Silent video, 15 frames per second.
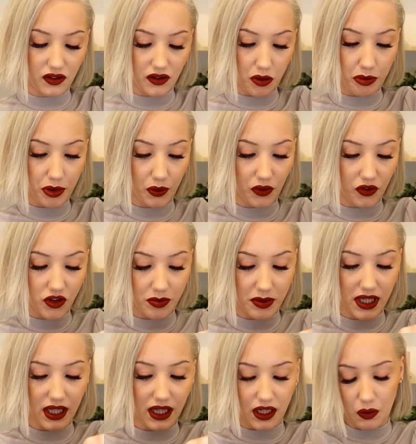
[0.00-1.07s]
supposed to
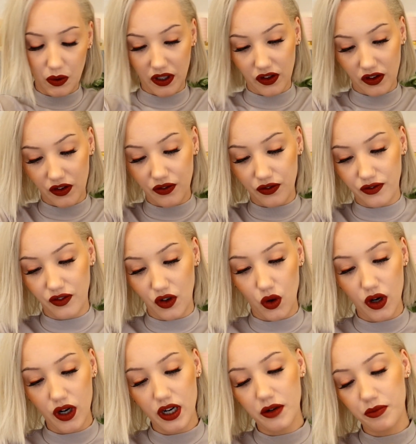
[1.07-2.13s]
be, like what it's
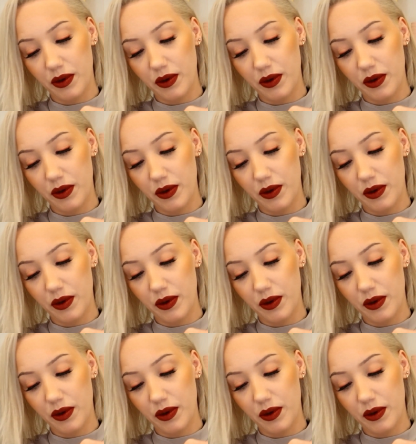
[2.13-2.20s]
for,